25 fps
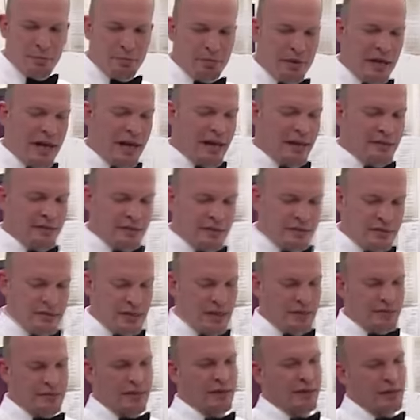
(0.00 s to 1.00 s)
bland, just
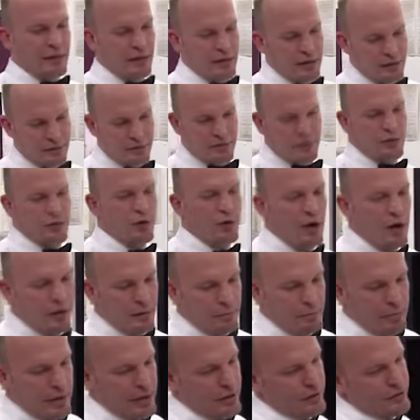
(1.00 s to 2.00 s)
tastes like a strong
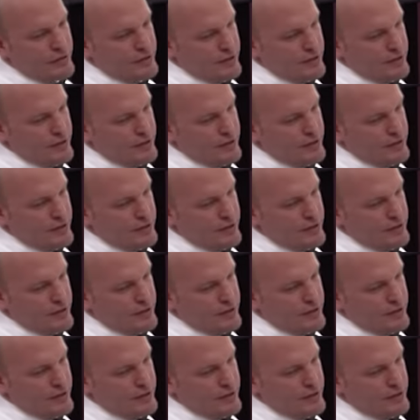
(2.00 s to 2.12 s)
butter